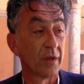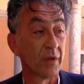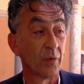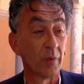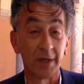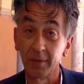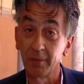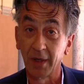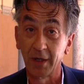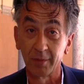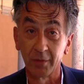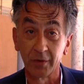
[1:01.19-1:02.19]
one in
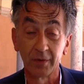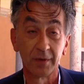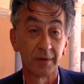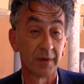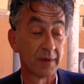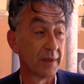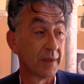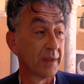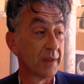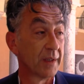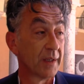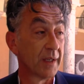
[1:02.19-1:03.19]
marble.
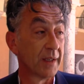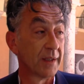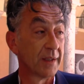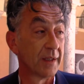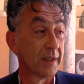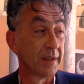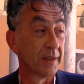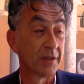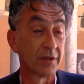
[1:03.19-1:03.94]
And the